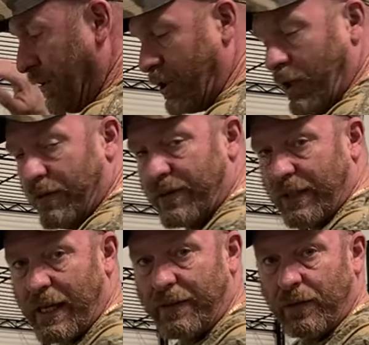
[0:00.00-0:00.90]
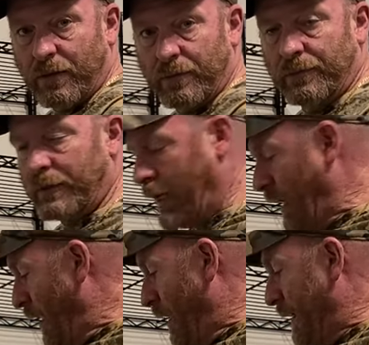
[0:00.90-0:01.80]
the shelves together.
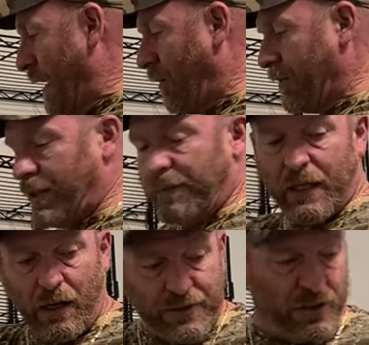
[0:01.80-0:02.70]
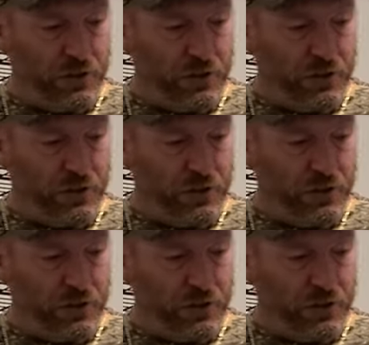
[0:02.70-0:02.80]
Now, something else that